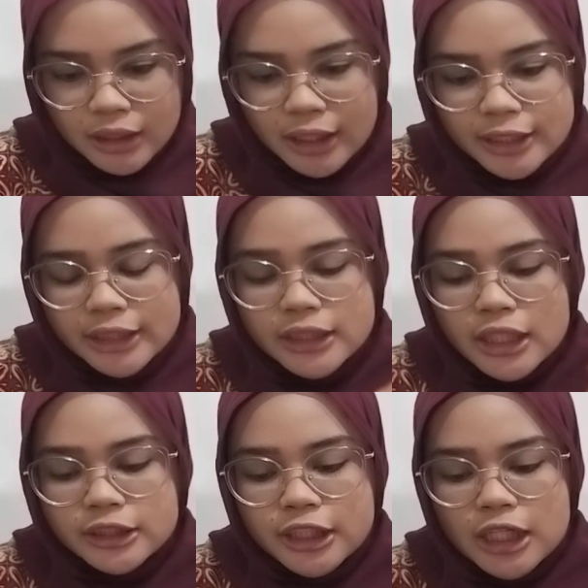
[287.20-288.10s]
And then
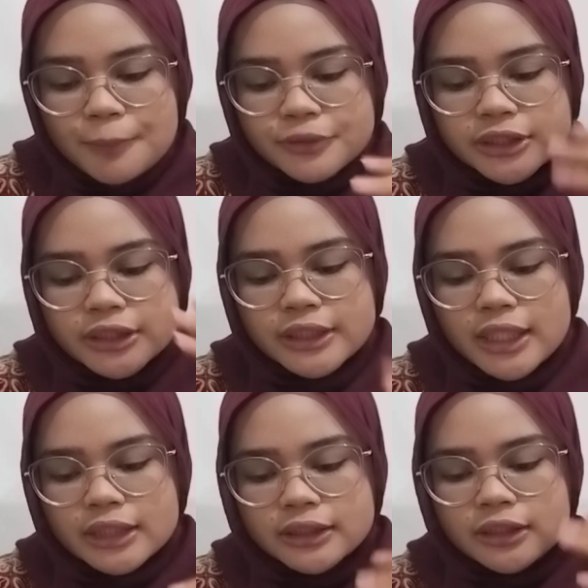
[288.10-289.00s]
the
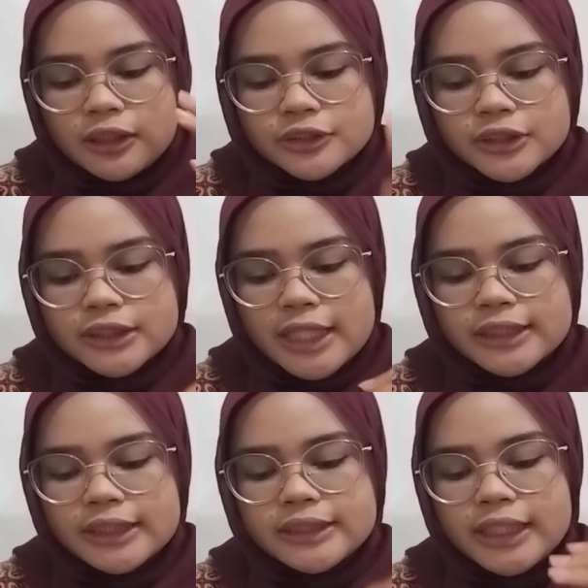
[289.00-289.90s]
opposition also
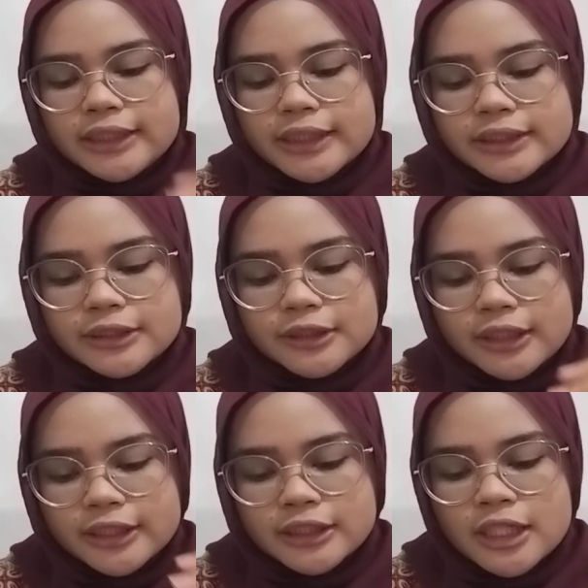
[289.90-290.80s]
say that changes
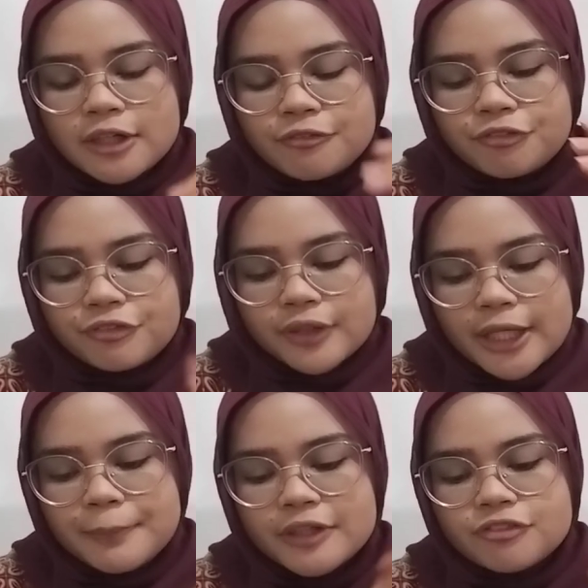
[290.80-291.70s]
is
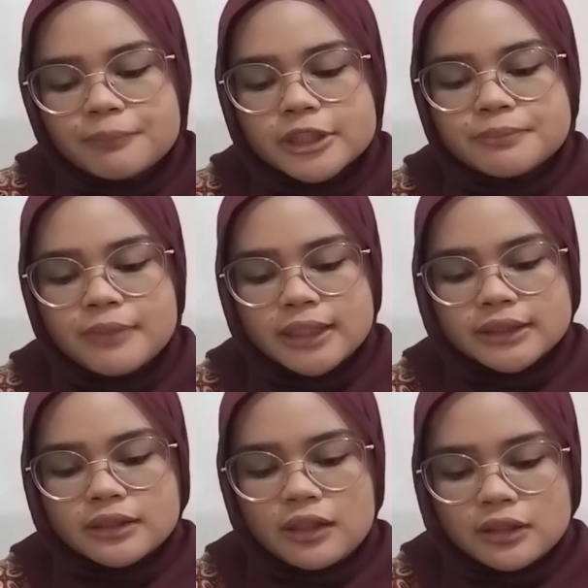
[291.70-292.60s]
coming from the
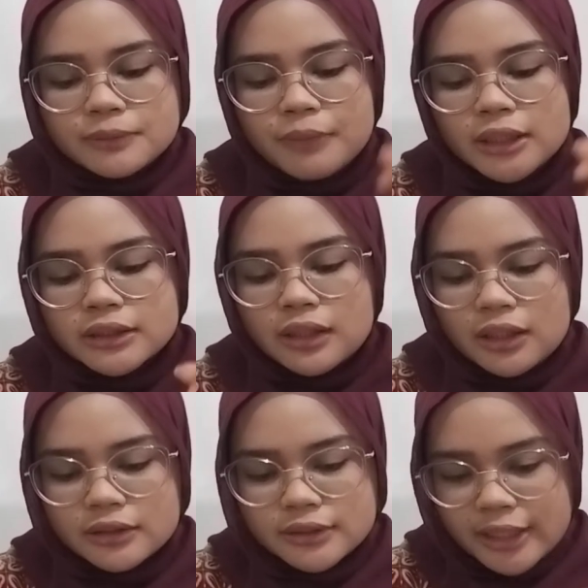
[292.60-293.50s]
small
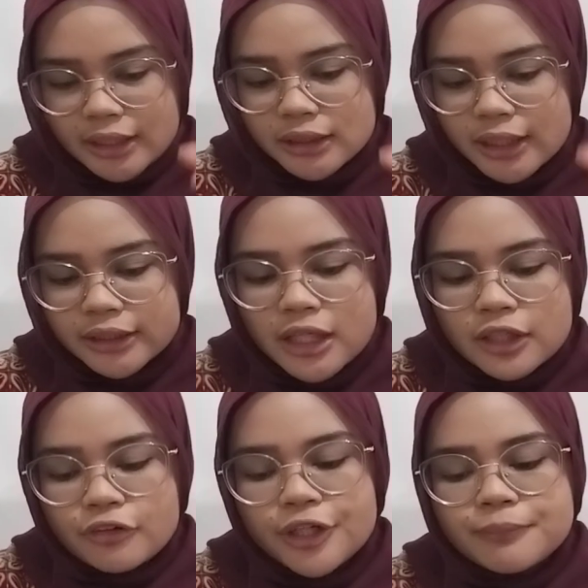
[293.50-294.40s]
scale and
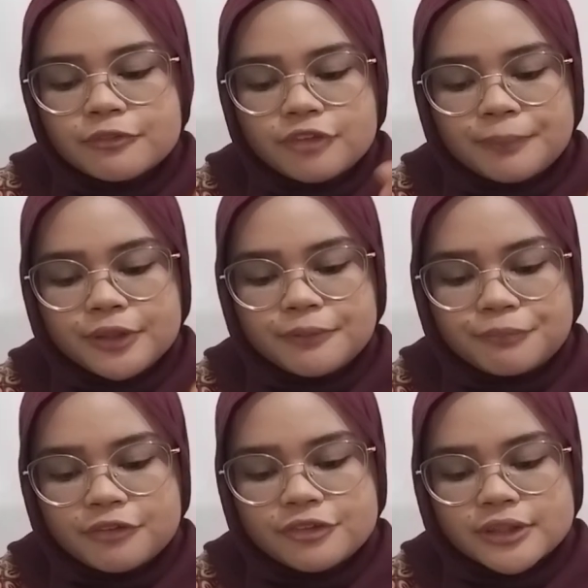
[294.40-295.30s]
going move up to the
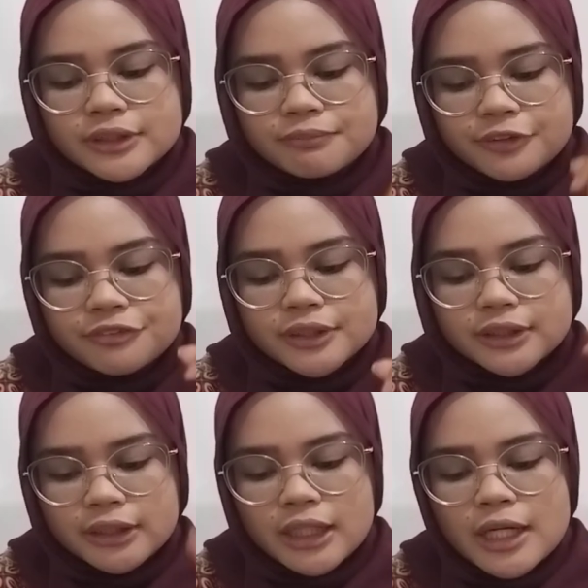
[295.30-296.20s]
province
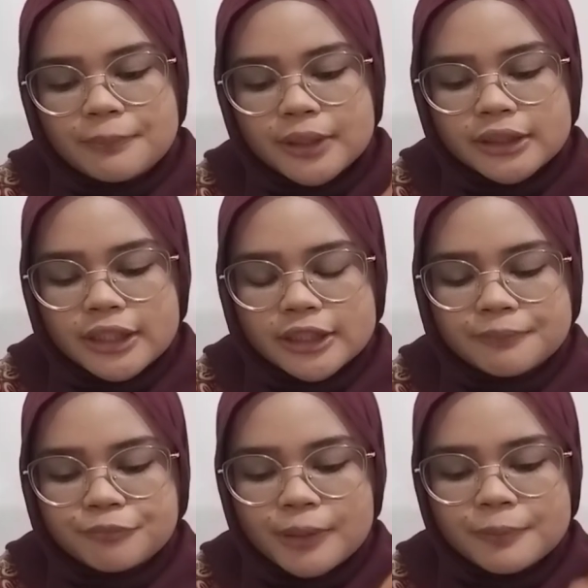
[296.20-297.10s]
scale. But in
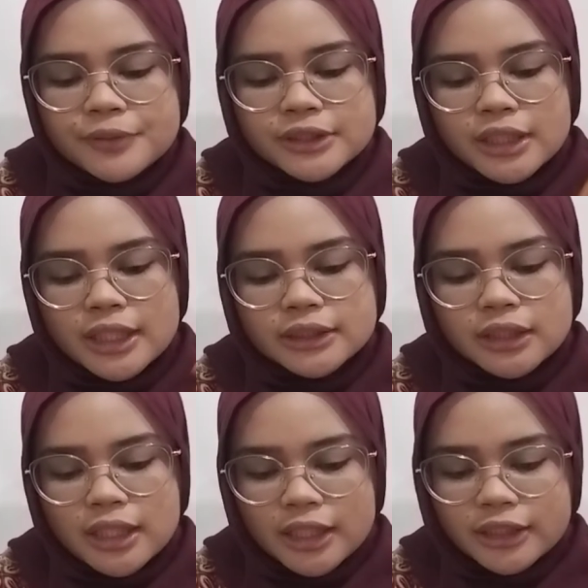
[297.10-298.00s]
the problem in
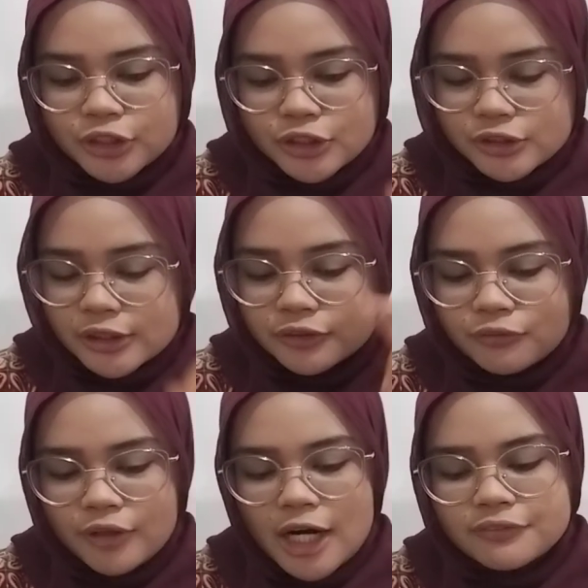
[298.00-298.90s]
as status
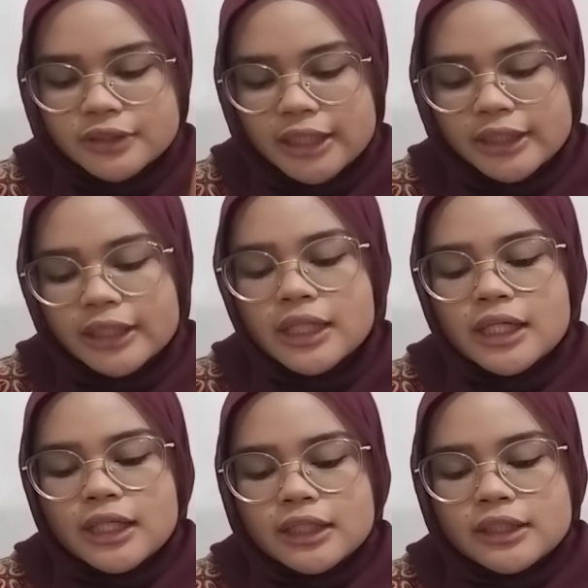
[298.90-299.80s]
quo, I've said
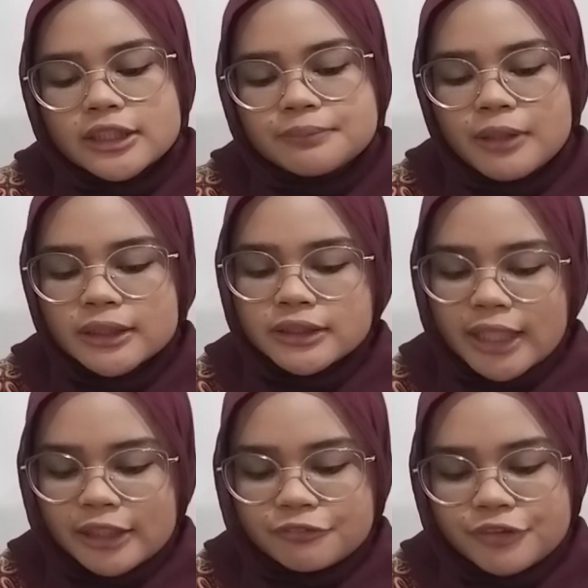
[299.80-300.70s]
that The small
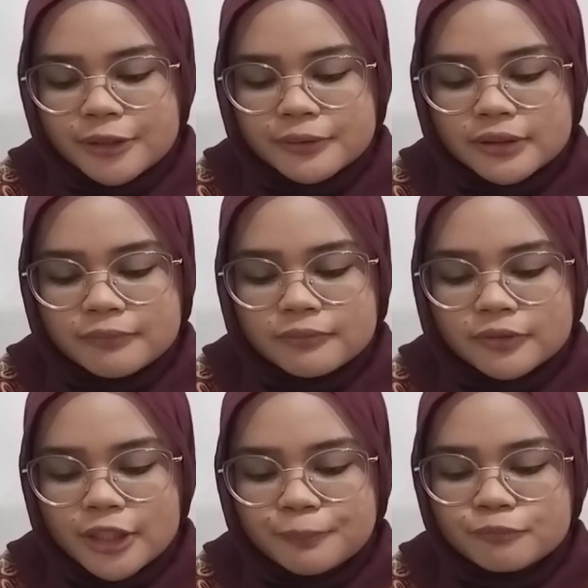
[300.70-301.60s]
scale will
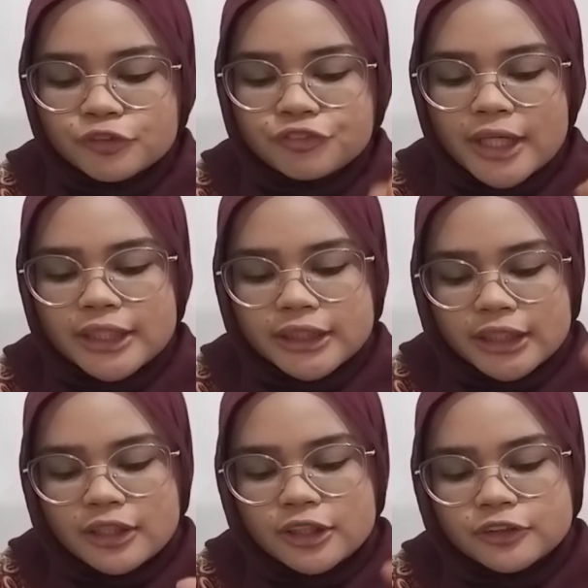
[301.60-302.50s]
not move
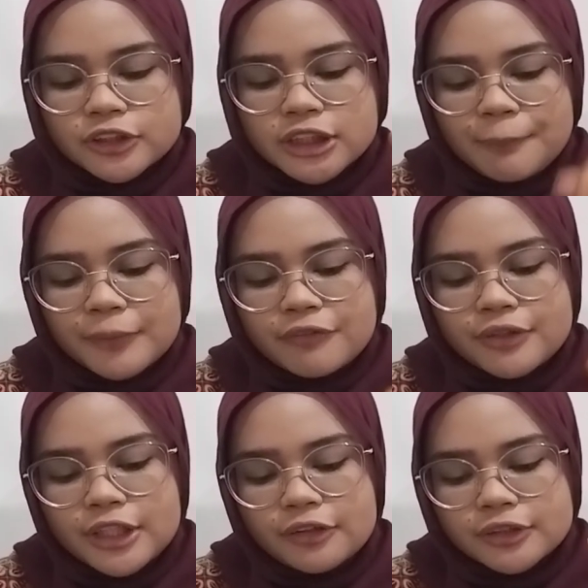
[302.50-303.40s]
anything or do something
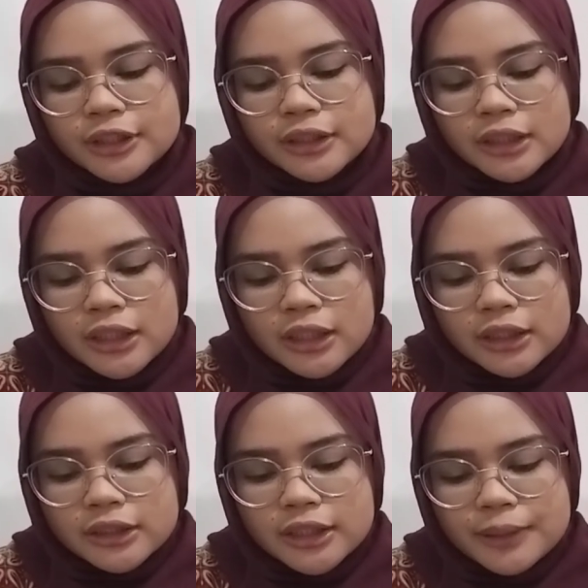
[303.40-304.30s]
without
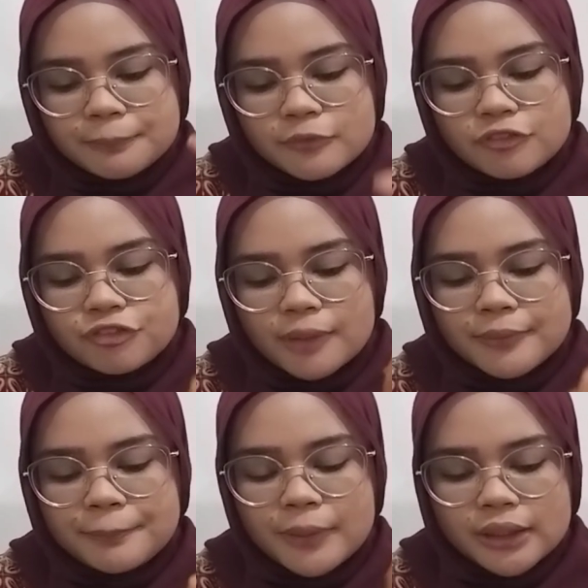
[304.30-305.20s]
the move
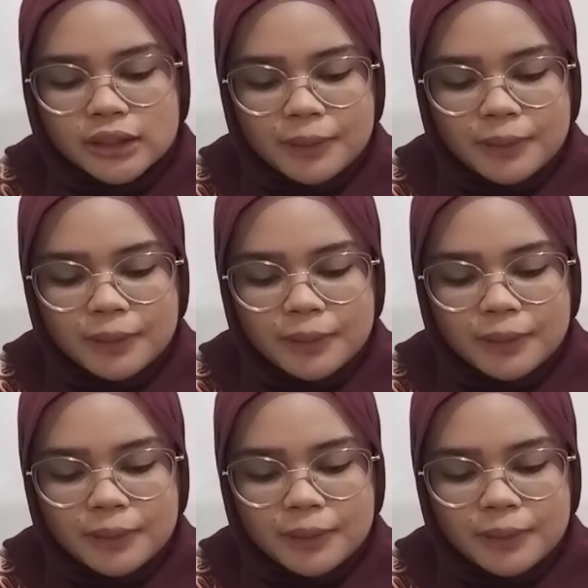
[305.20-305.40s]
from the bottom